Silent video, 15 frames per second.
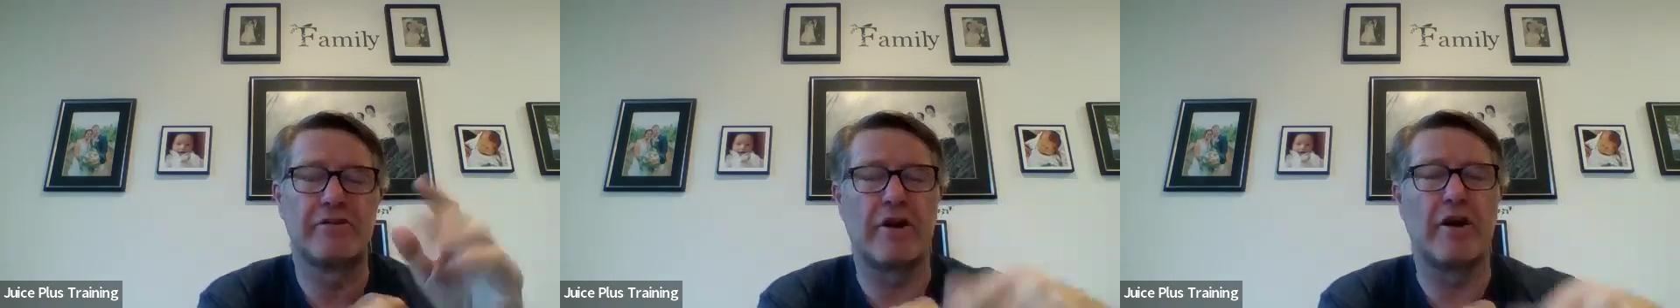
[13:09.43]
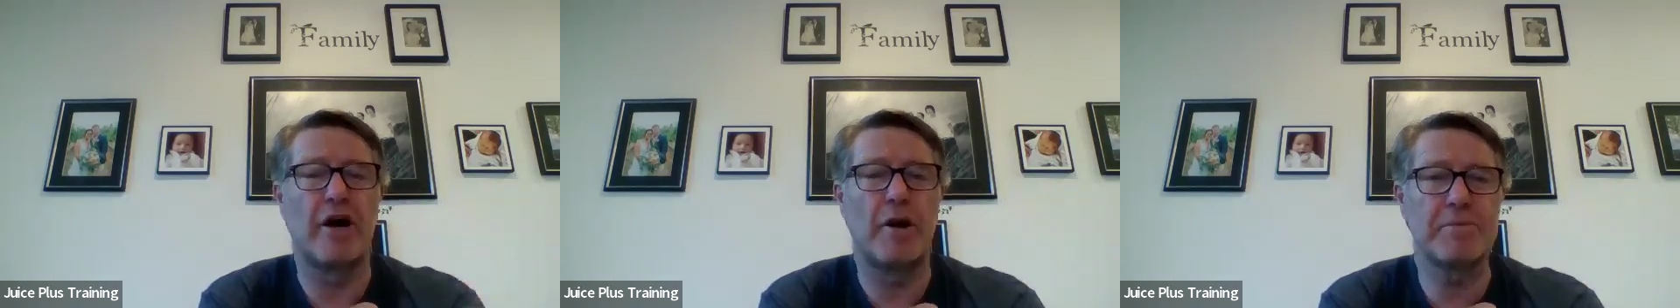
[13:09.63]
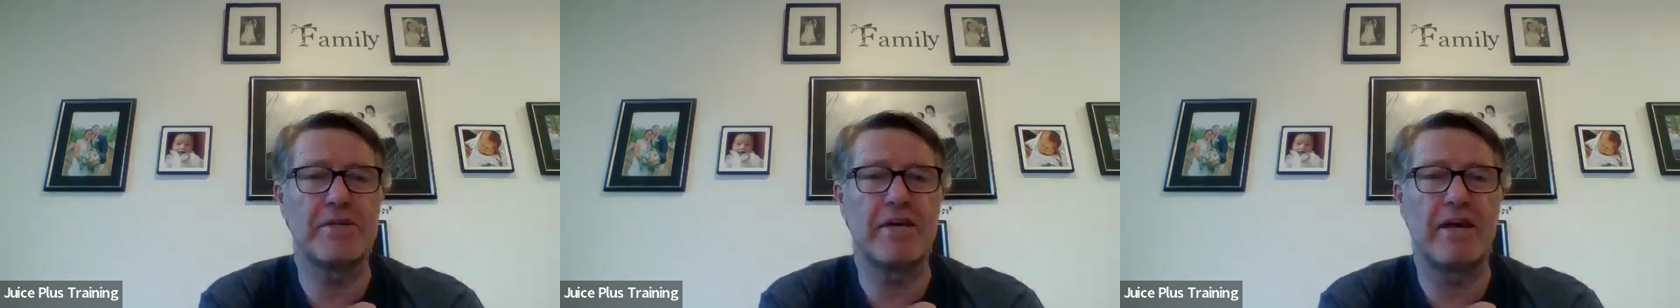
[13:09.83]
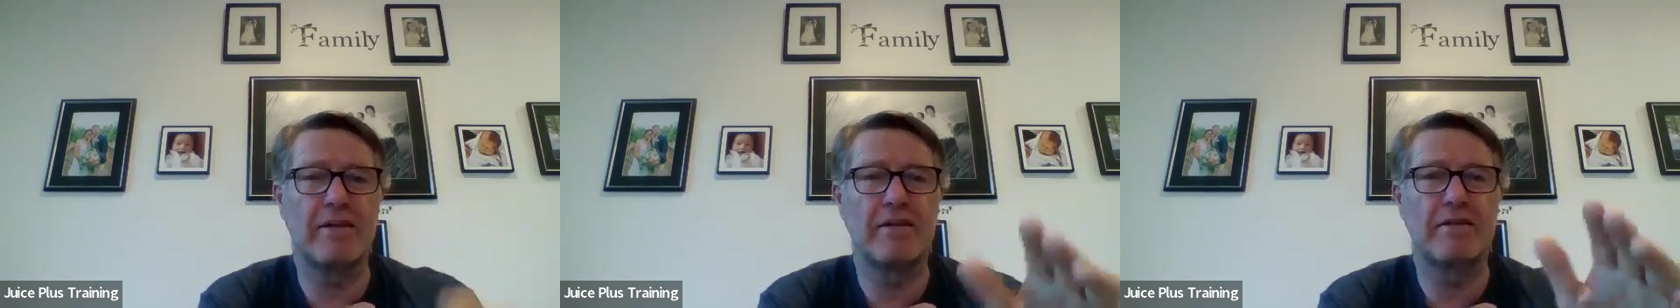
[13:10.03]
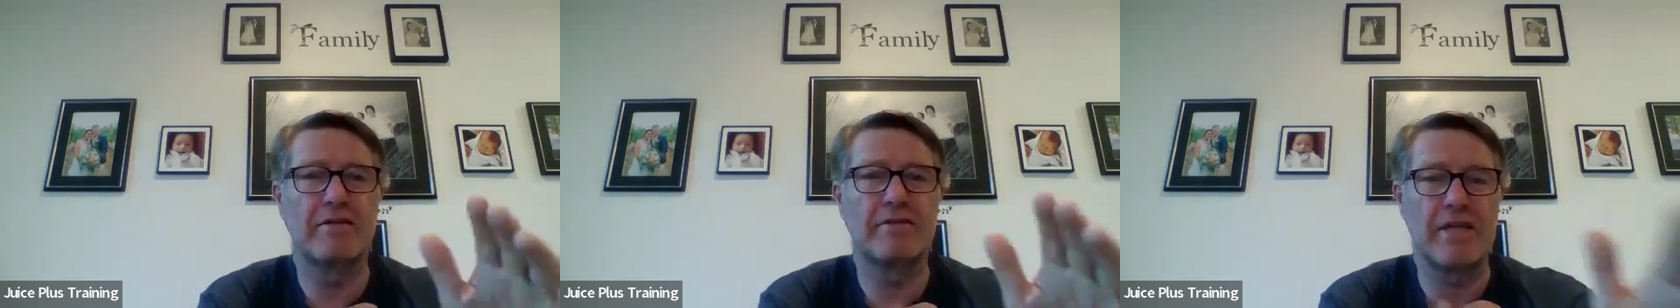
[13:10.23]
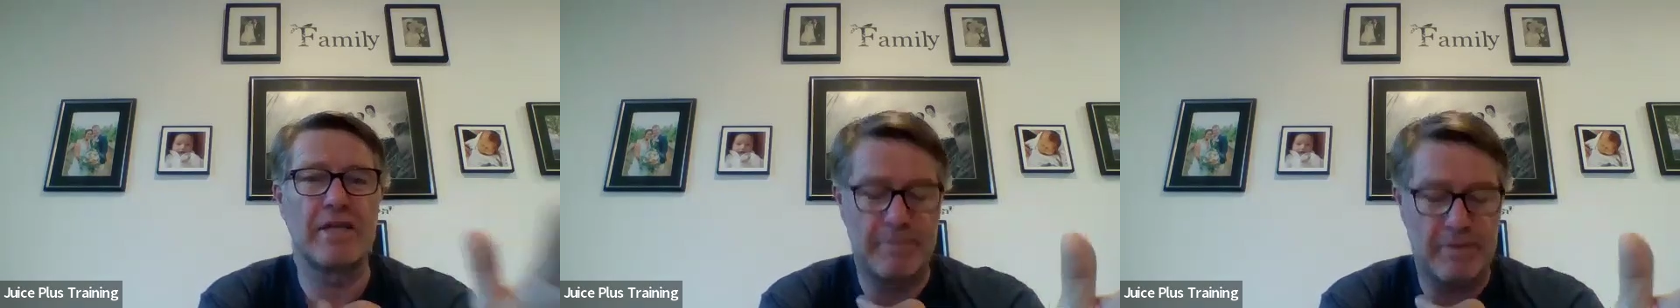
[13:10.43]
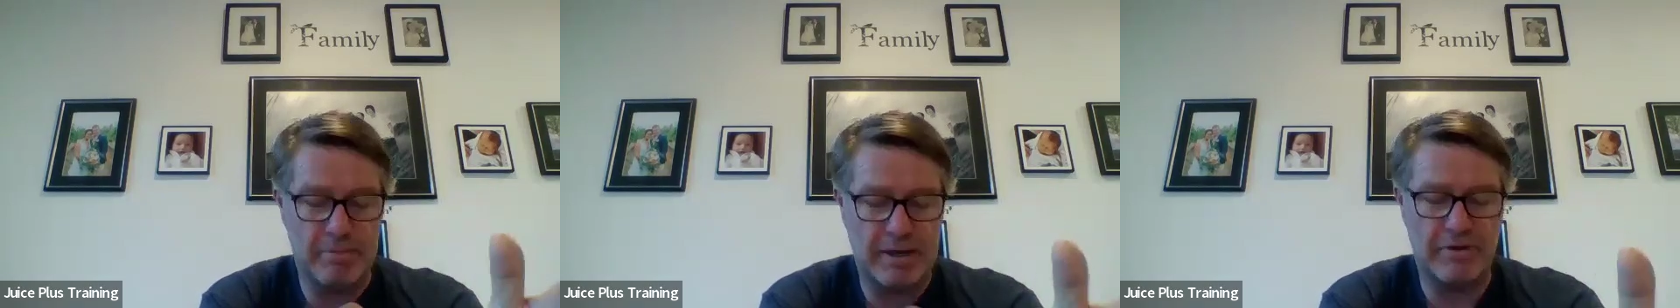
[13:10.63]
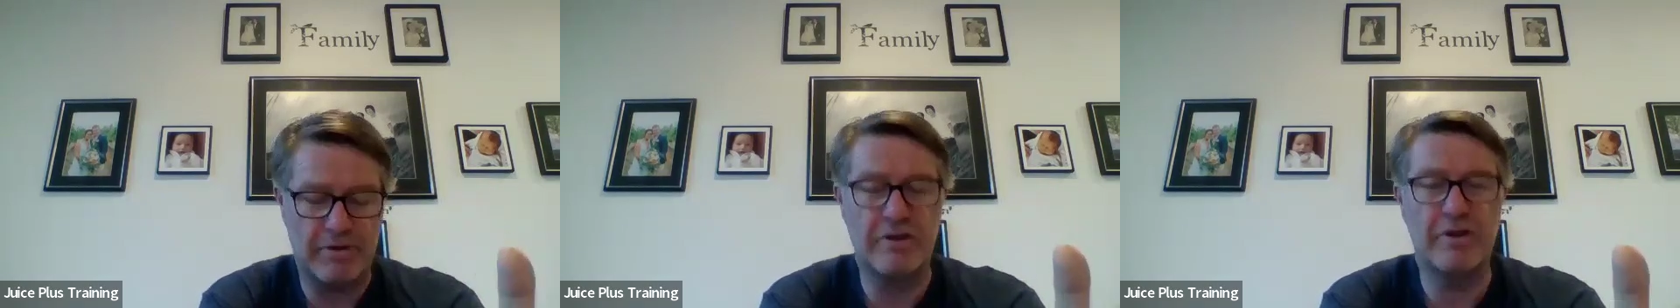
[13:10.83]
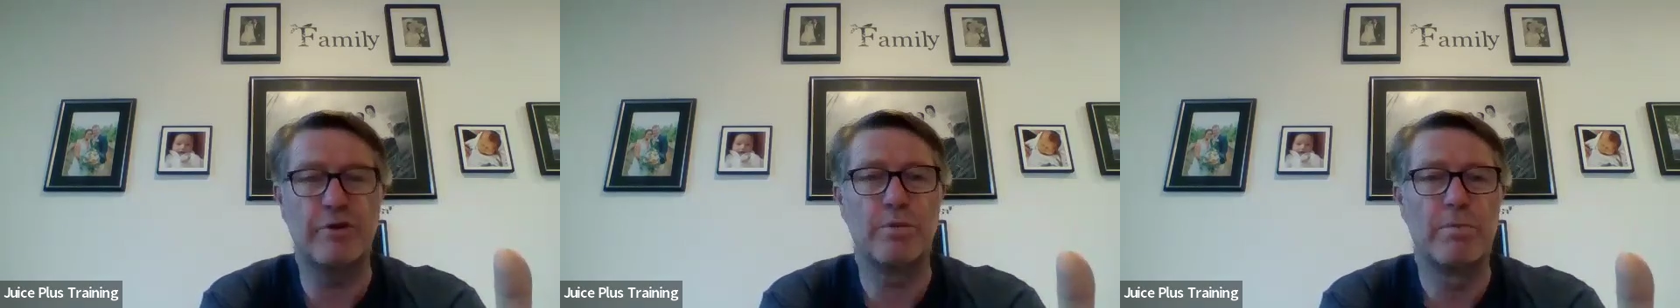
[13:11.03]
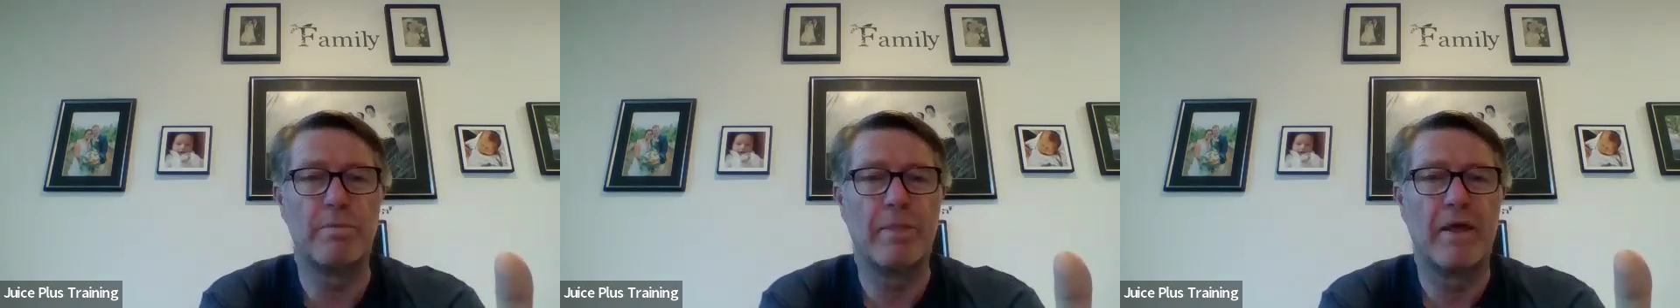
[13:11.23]
sorry, I'm Dale. Tell me about
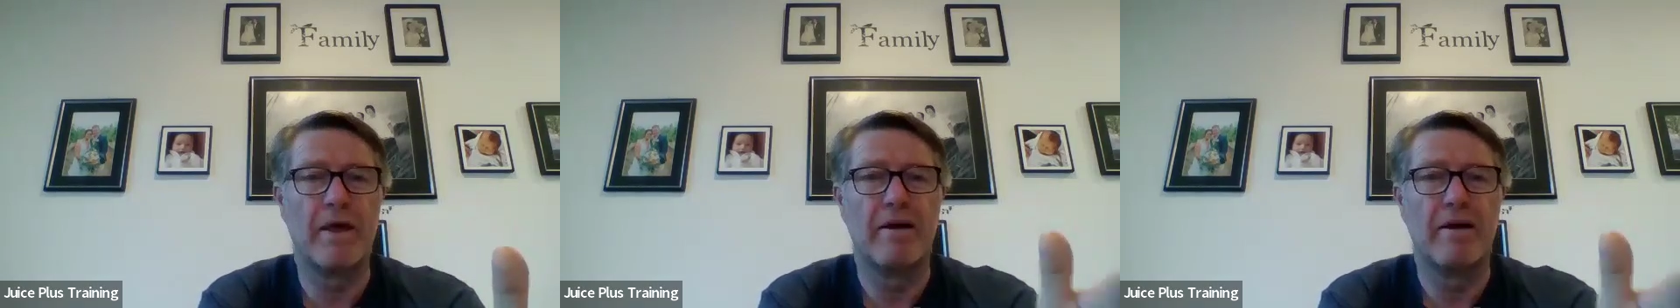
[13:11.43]
you."